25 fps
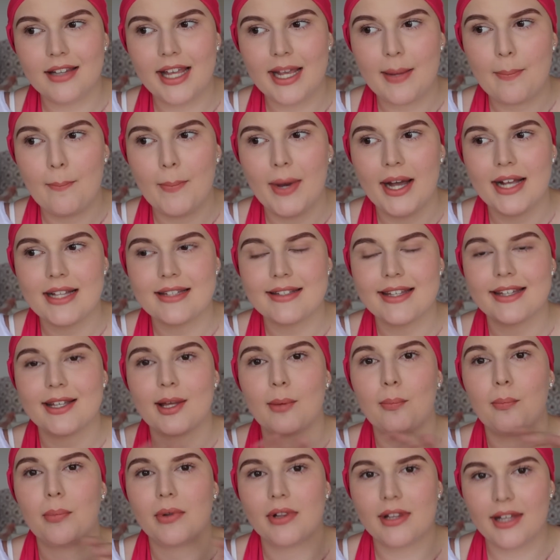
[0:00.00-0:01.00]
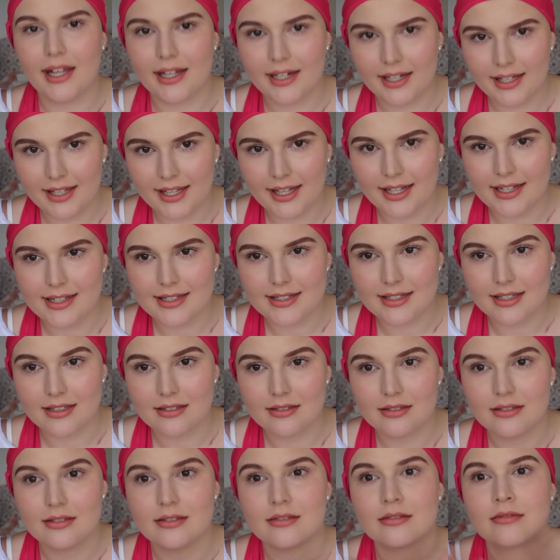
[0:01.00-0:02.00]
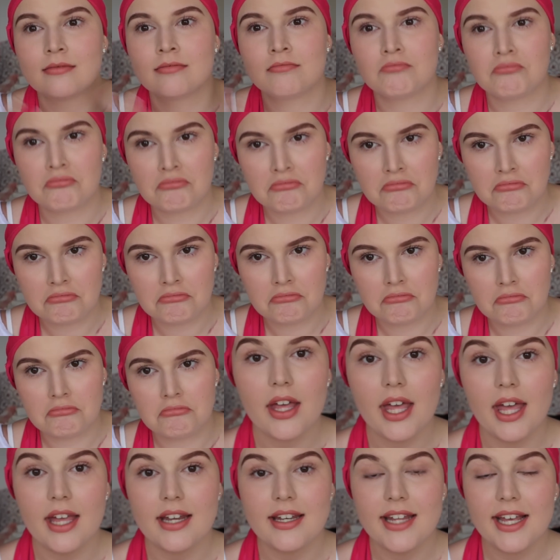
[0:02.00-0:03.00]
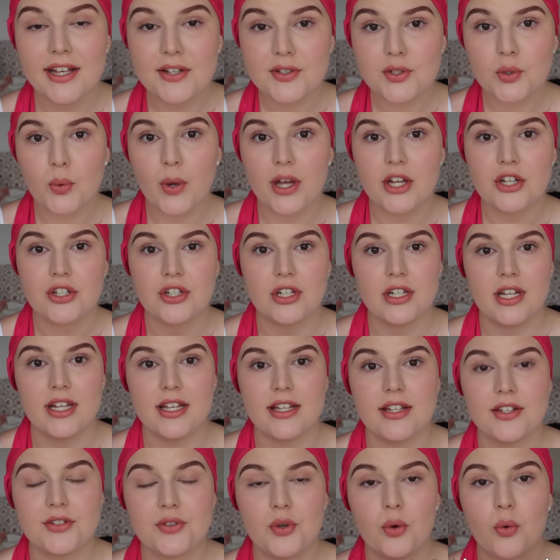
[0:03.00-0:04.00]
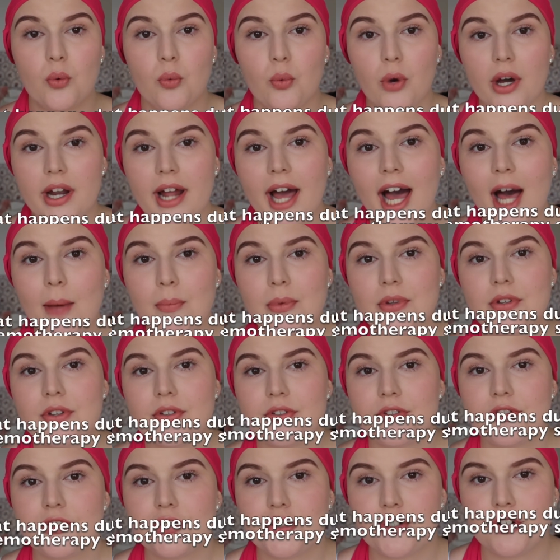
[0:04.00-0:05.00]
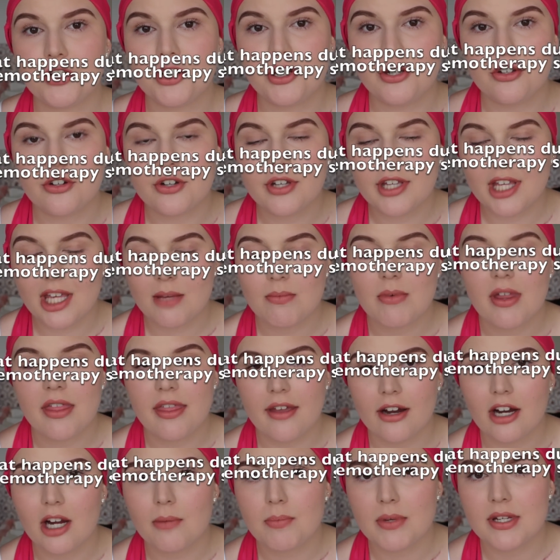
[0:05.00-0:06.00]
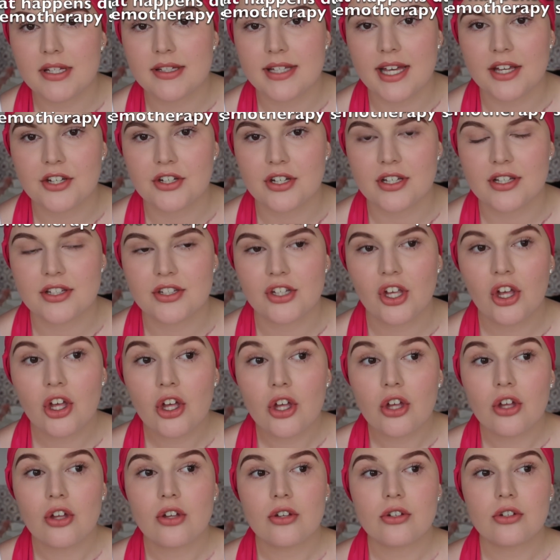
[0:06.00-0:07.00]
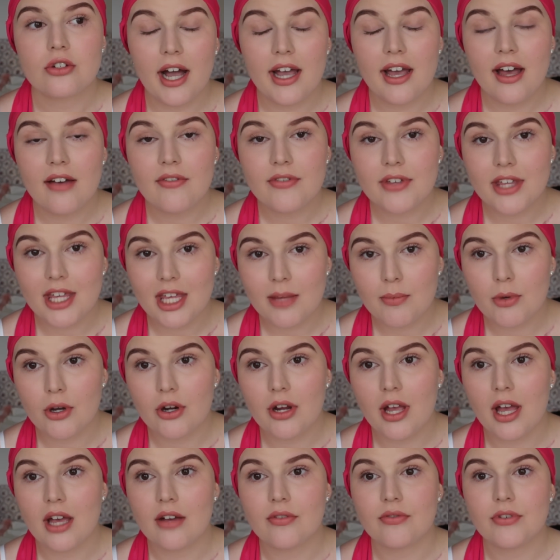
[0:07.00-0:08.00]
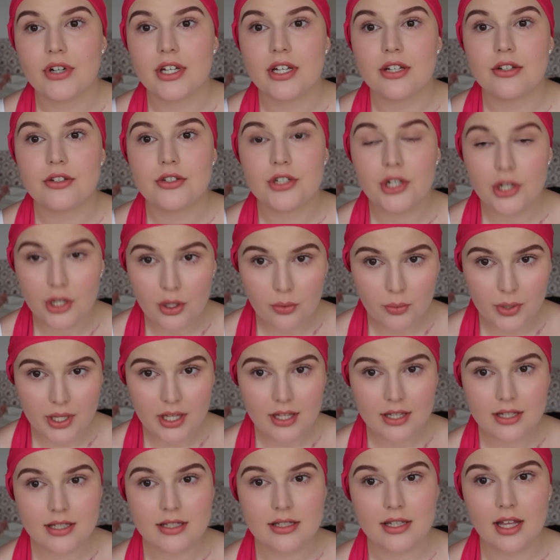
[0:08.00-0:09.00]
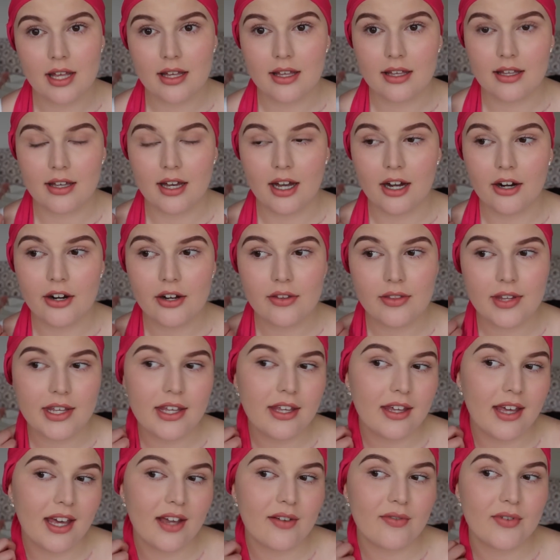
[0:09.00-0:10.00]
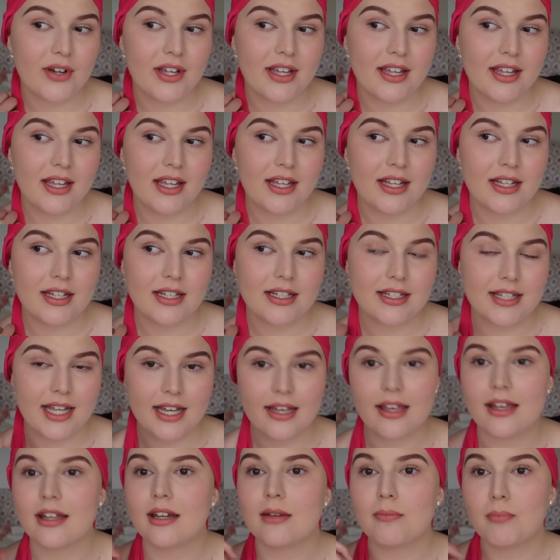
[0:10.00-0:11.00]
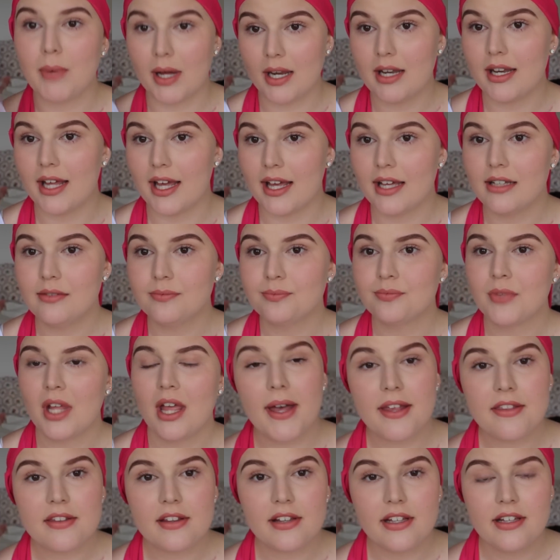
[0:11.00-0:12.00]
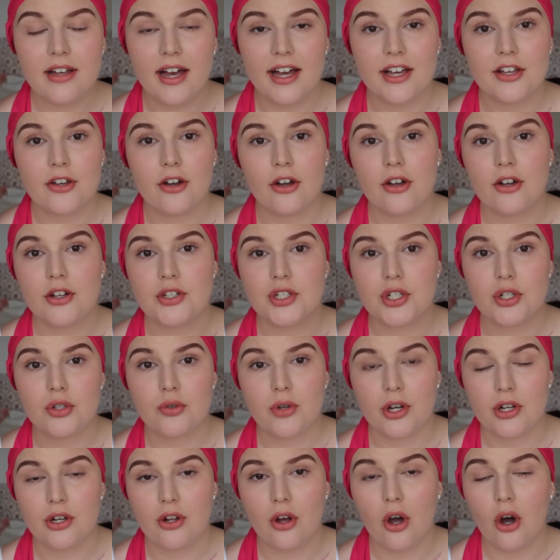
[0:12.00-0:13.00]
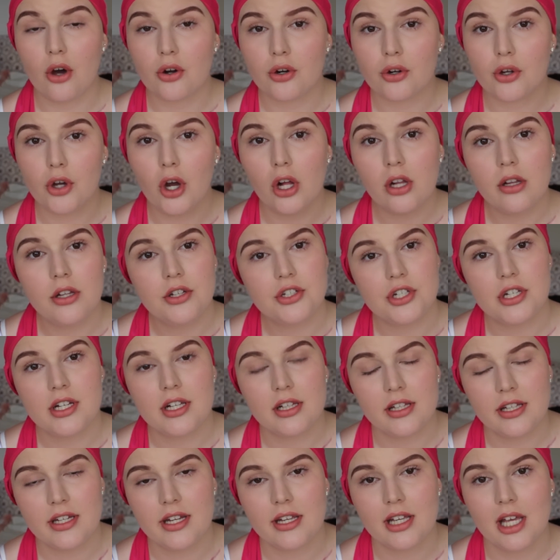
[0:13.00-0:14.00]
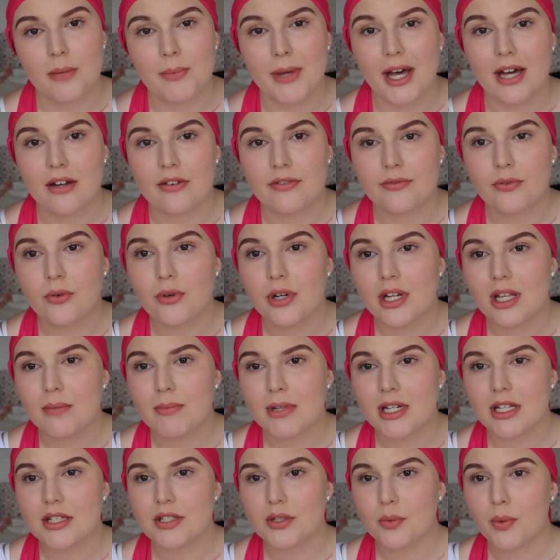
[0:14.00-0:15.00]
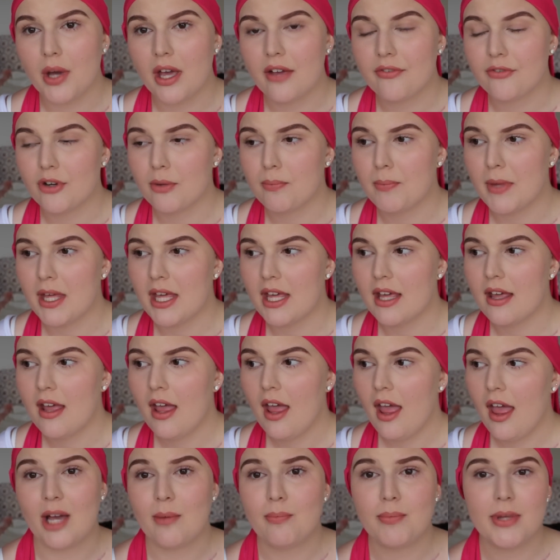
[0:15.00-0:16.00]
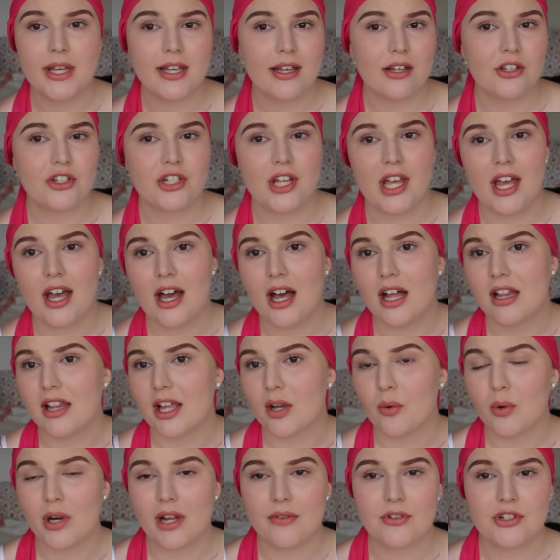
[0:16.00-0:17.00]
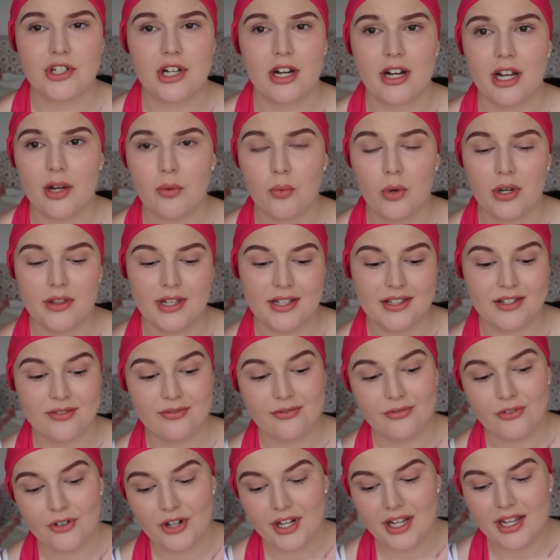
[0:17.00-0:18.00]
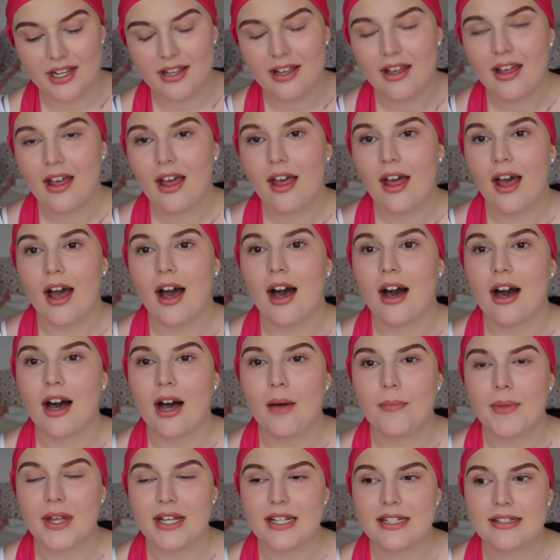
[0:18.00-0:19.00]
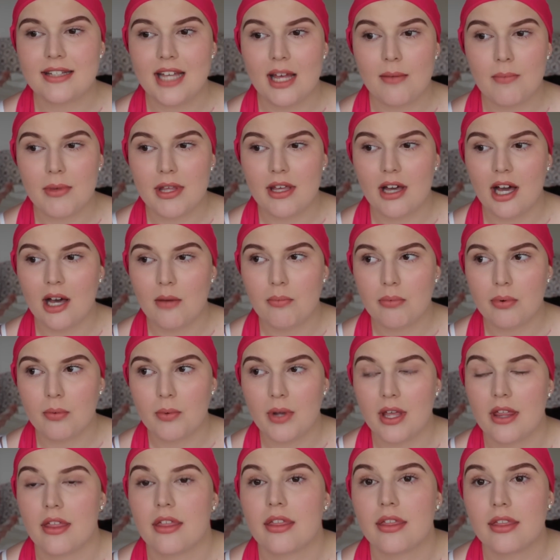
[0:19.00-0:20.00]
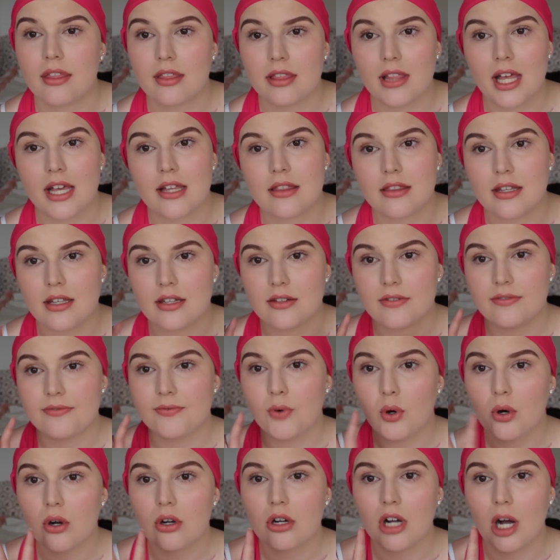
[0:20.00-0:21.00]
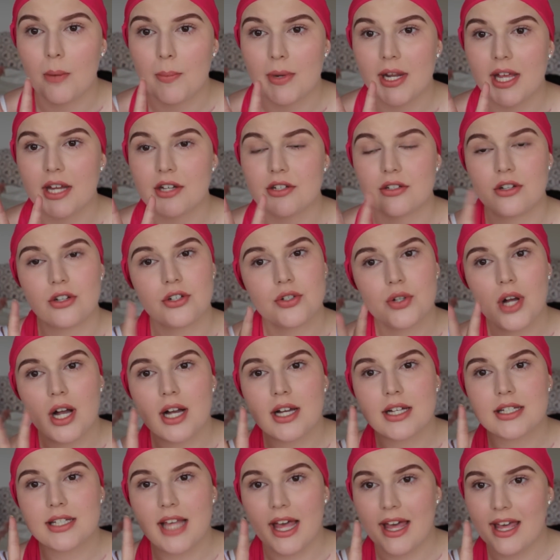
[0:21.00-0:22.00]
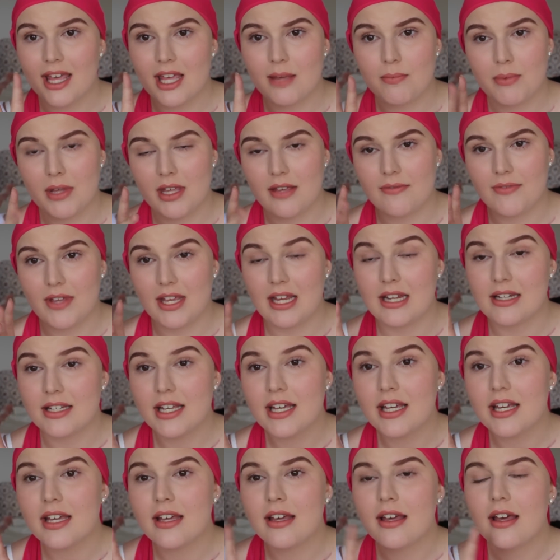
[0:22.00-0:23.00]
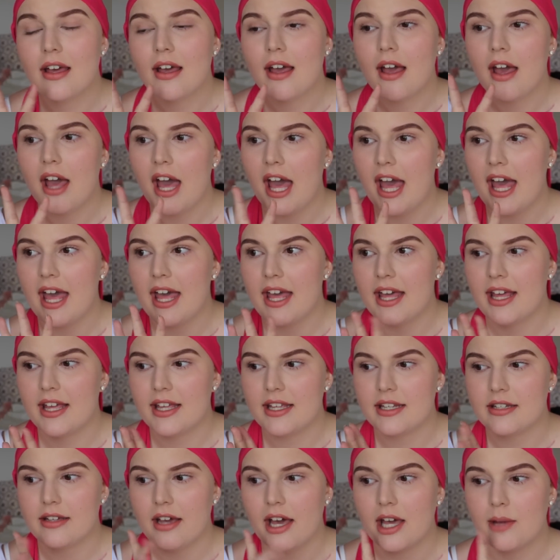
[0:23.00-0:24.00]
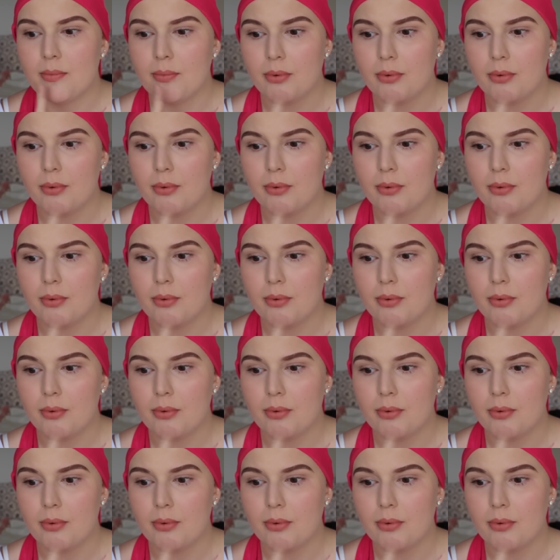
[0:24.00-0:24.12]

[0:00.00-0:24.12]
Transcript: like mine's like a blood cancer. Okay, next question is, what happens during your chemotherapy sessions? I have chemo every 2 weeks, currently every second Monday. Basically, I go to an oncology clinic about 40 minutes away from me. I pick a chair, like whatever chair I want that's free. They set me up with like these 4 combination of drugs, A, B, B, D, and